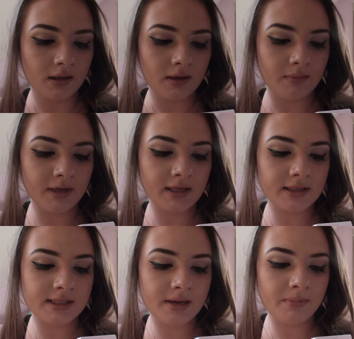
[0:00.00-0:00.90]
I'm going to get the
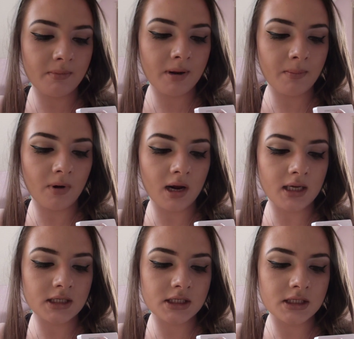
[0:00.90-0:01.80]
tip of my
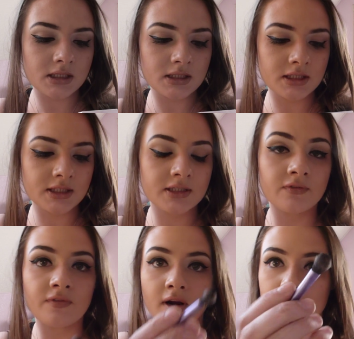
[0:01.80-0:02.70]
brush, just the
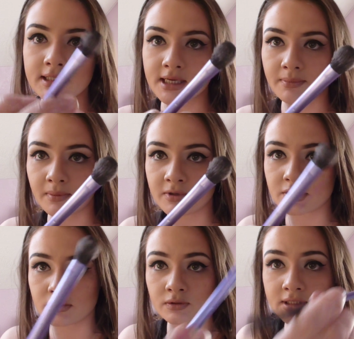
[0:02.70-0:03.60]
very tip. I'm
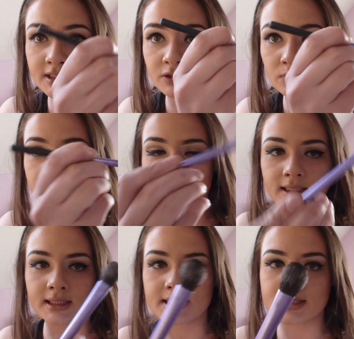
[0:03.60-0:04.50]
using, this is Real
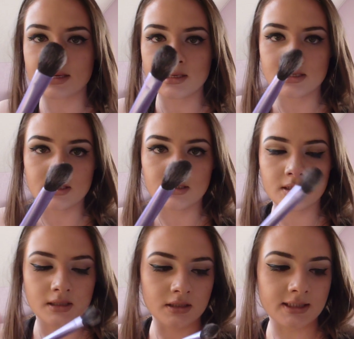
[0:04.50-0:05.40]
Techniques
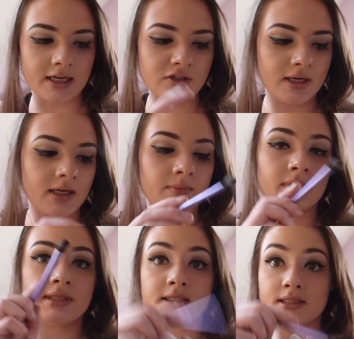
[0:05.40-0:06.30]
saturated. I'm going to